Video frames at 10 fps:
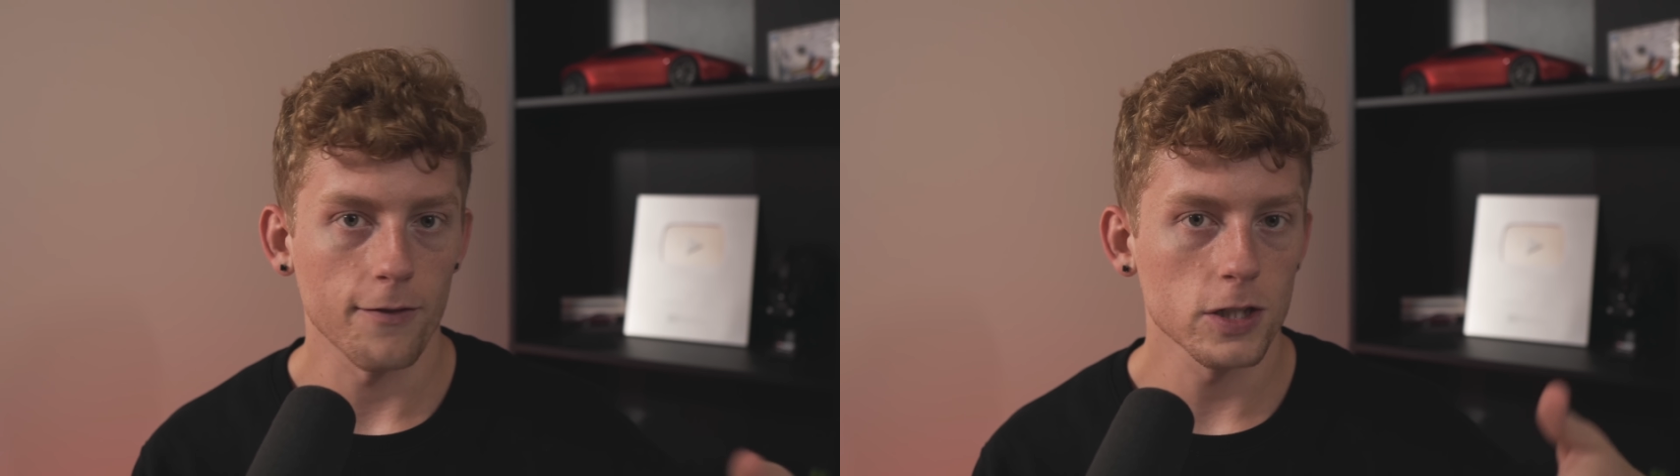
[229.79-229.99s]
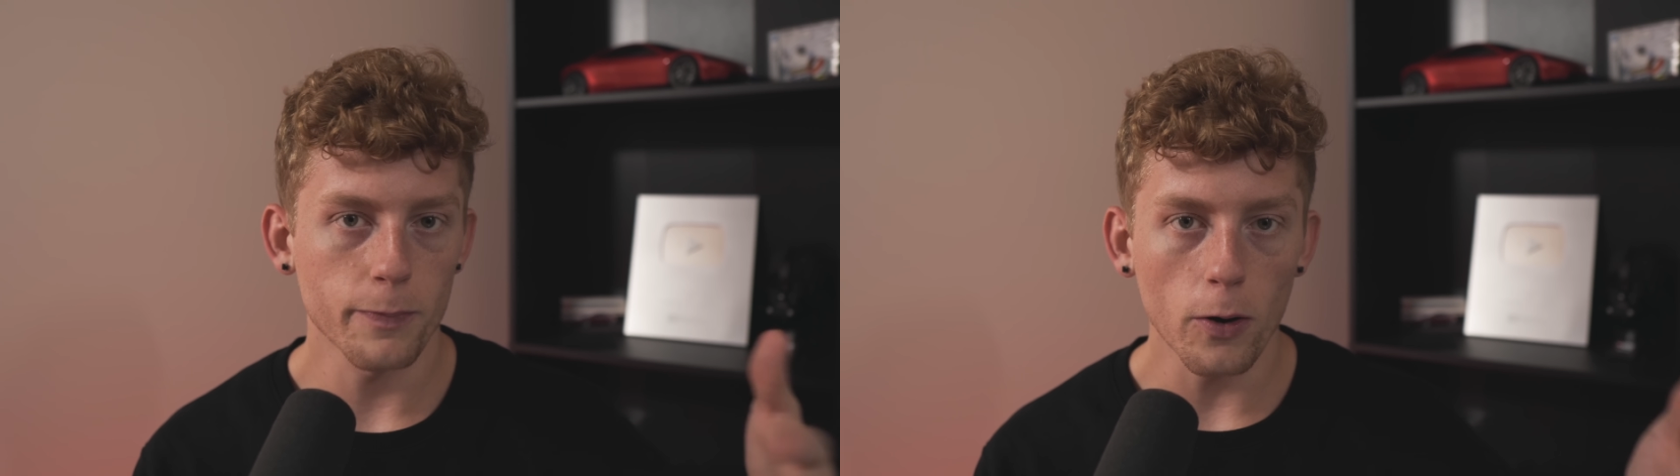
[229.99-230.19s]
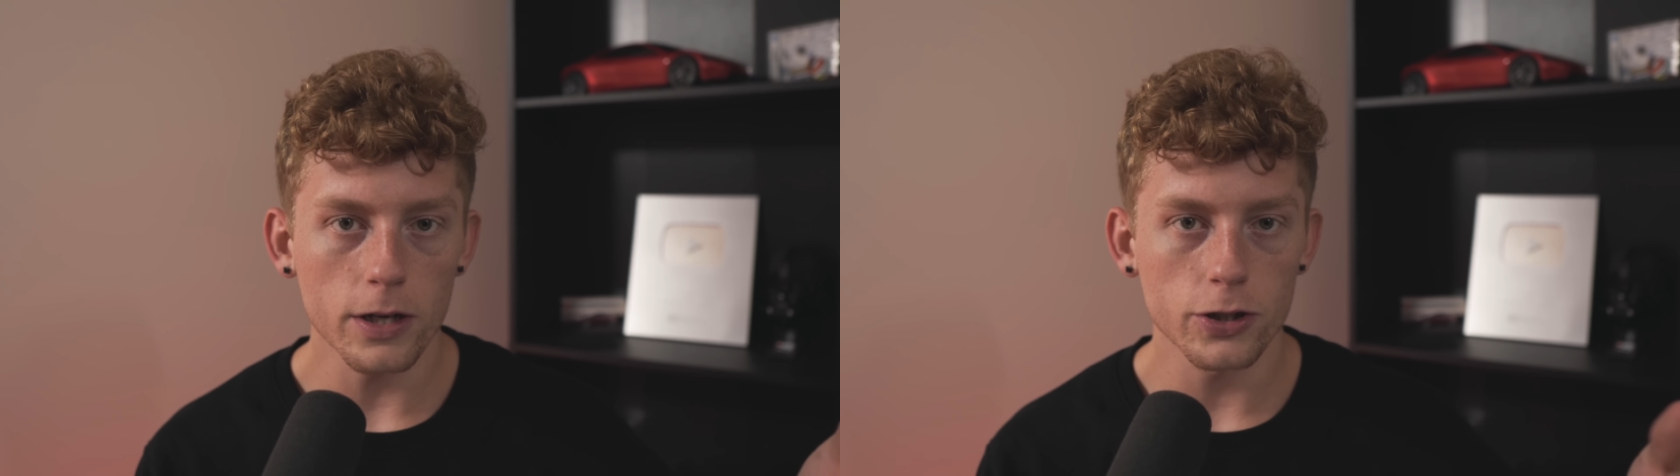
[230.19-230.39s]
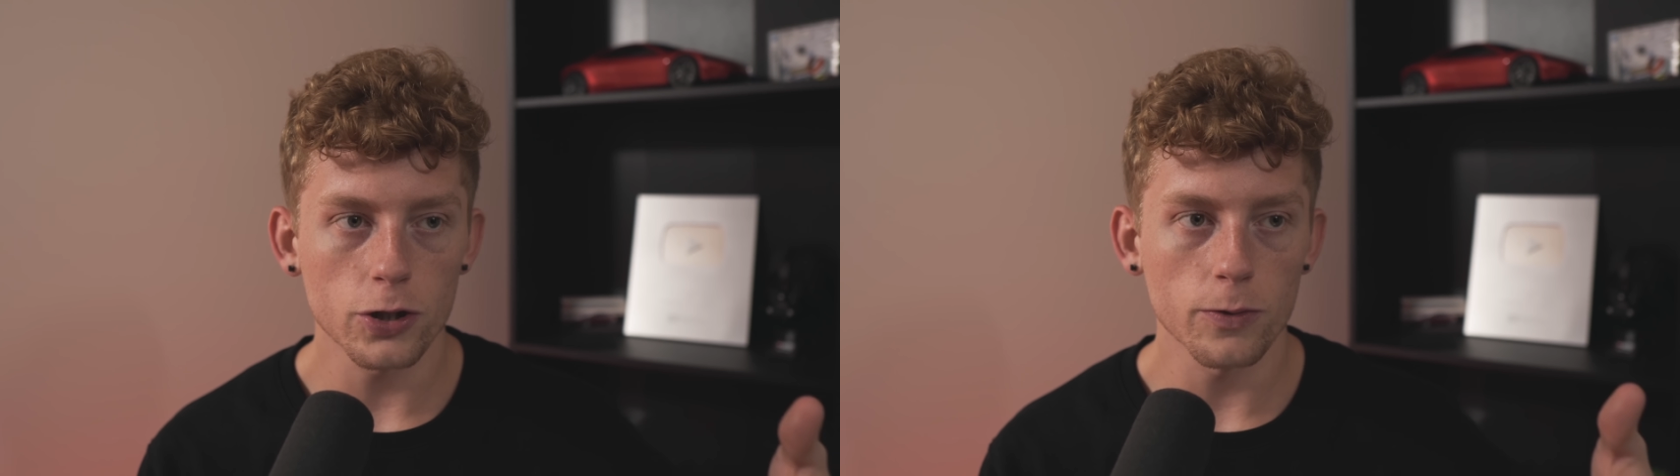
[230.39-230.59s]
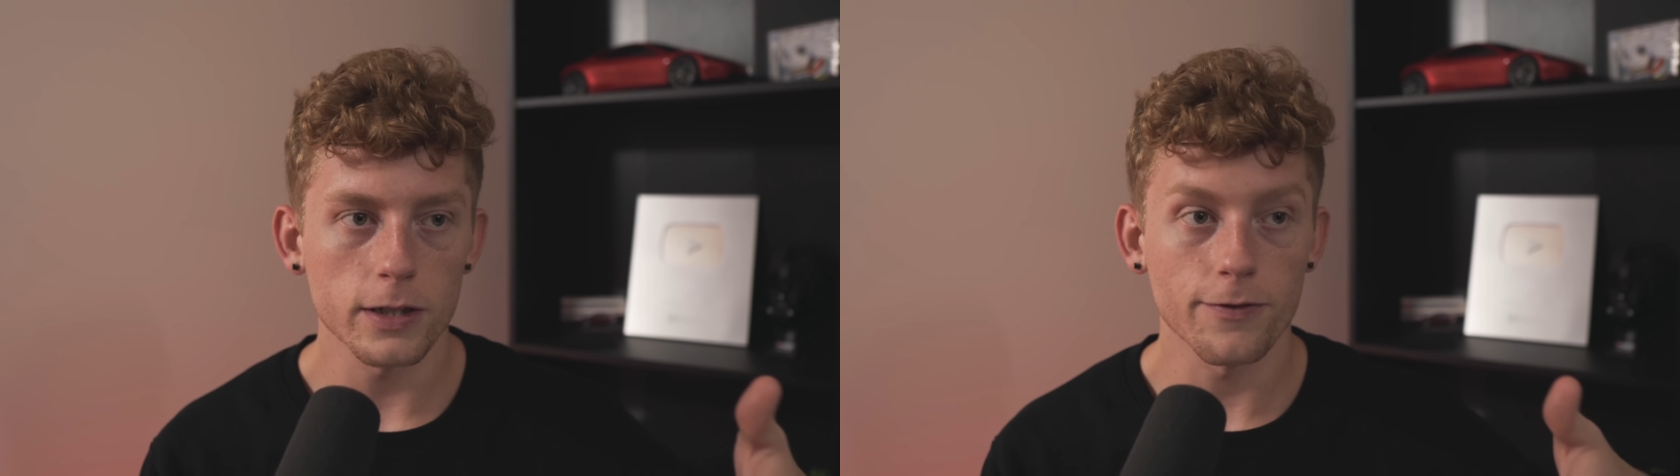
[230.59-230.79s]
I've spoken
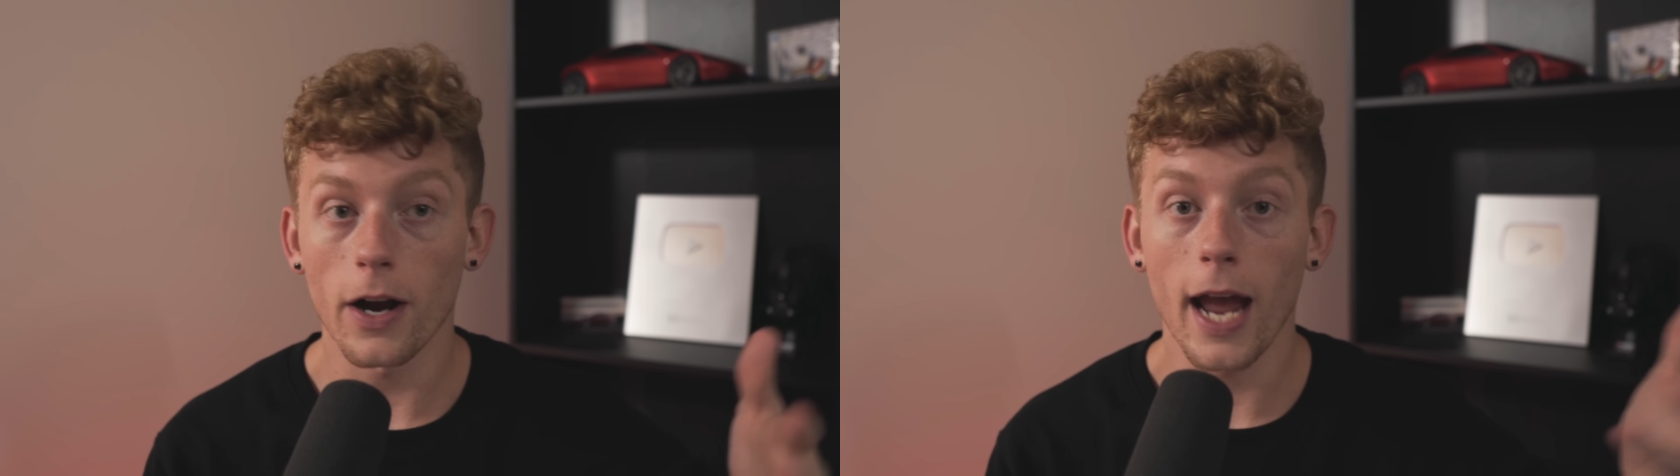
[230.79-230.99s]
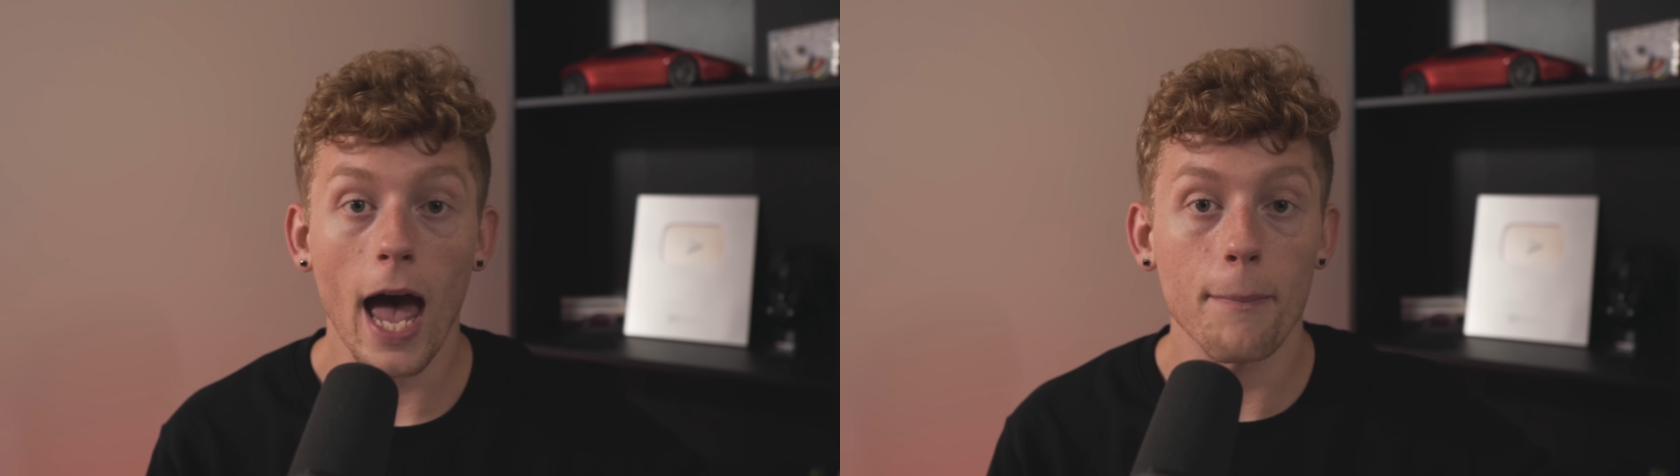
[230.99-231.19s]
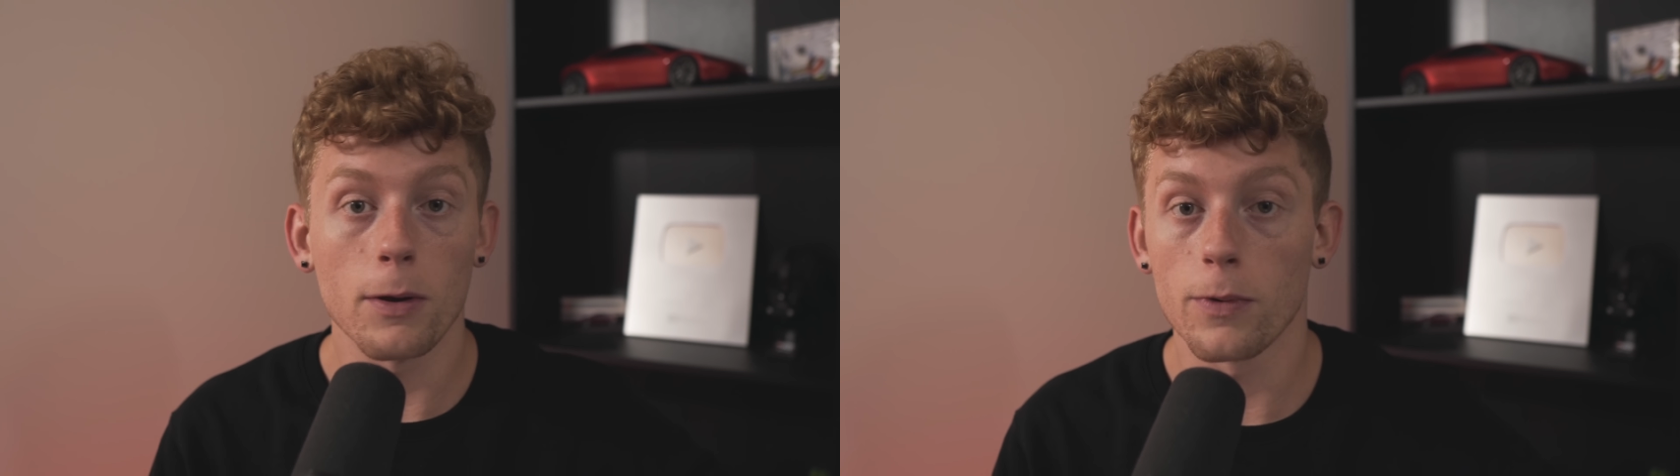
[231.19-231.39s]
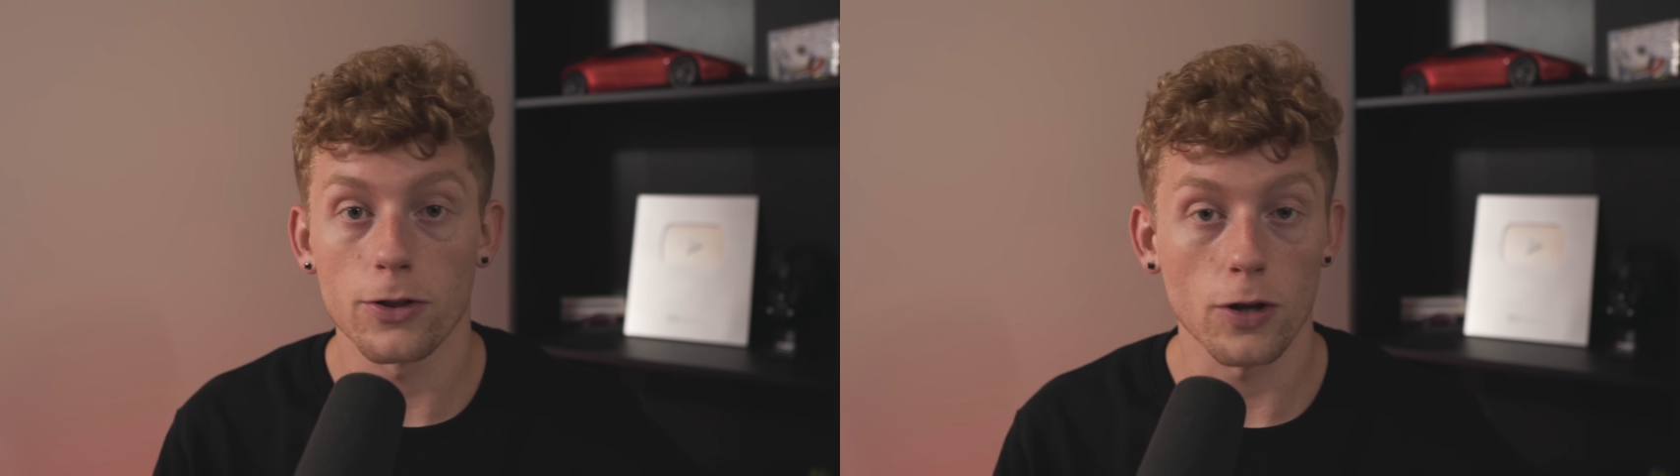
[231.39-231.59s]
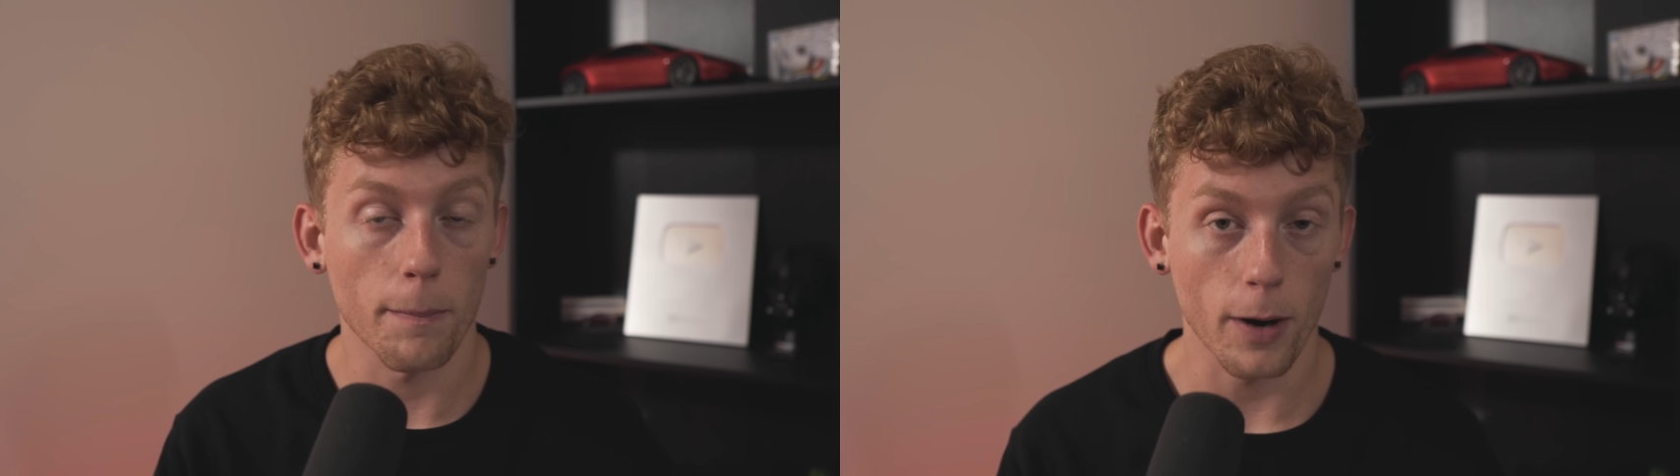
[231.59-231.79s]
to is very happy
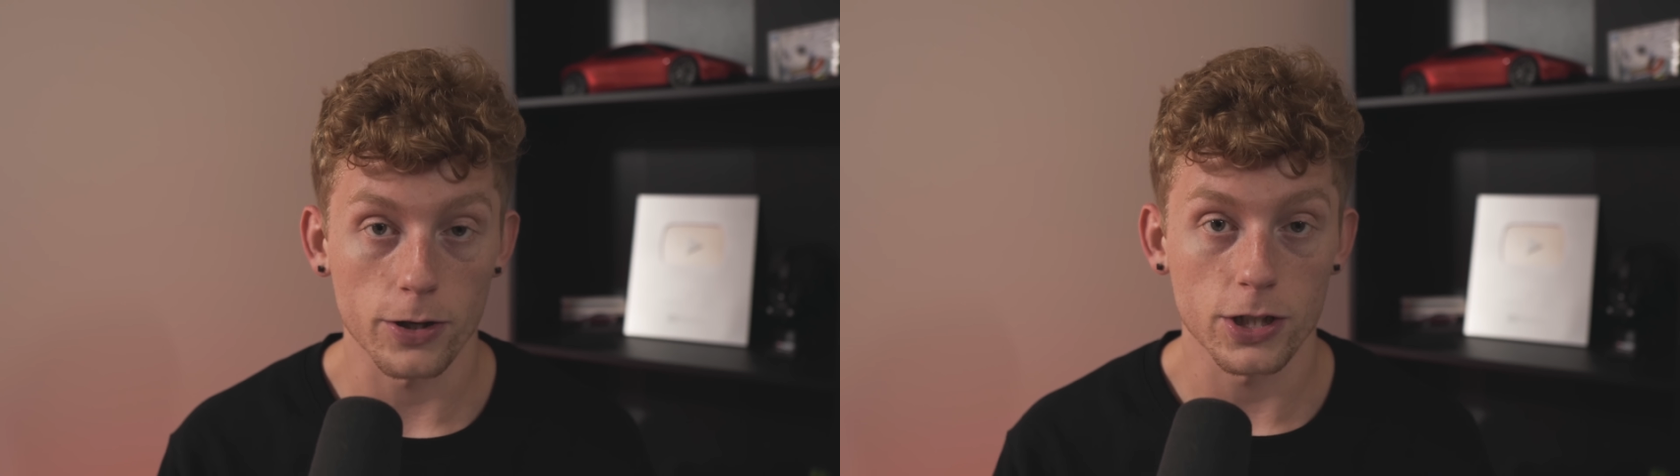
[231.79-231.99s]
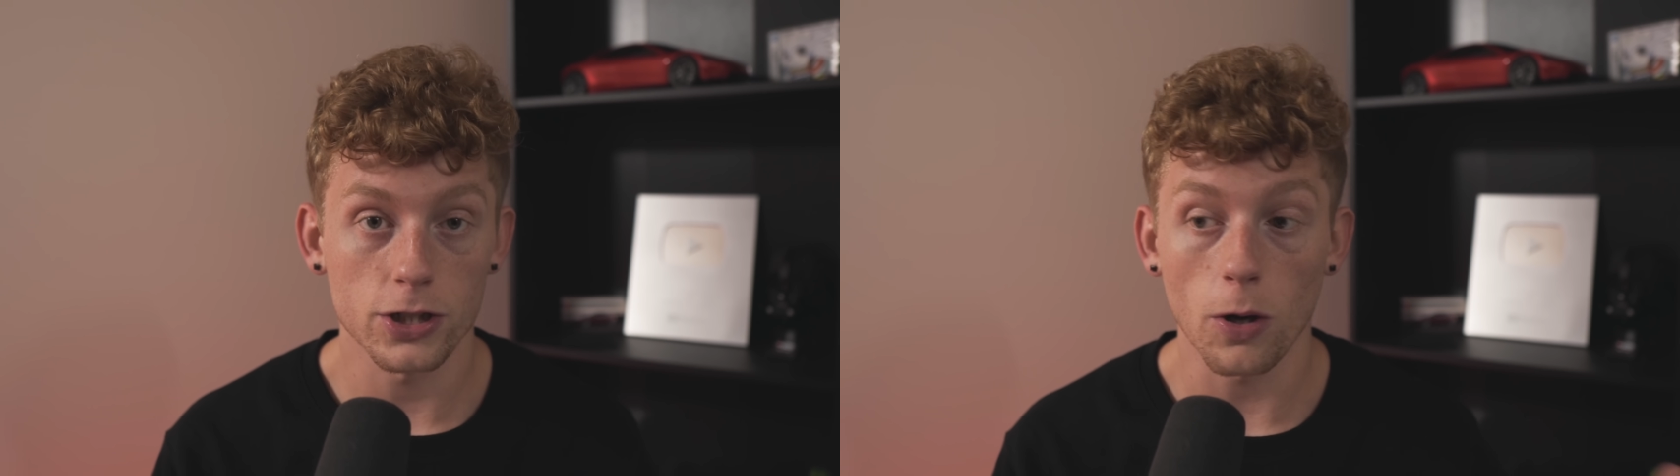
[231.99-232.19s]
with their purchase.